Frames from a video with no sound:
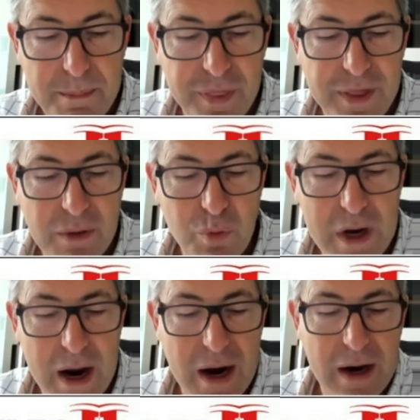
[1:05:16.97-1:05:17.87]
but that
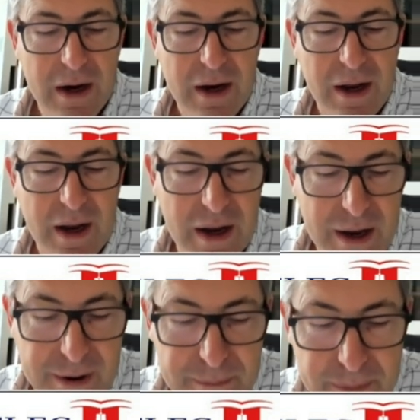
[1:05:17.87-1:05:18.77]
we are
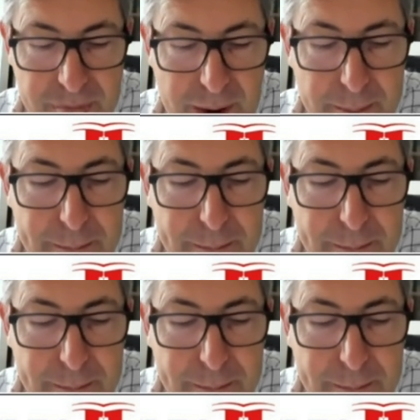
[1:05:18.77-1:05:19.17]
um,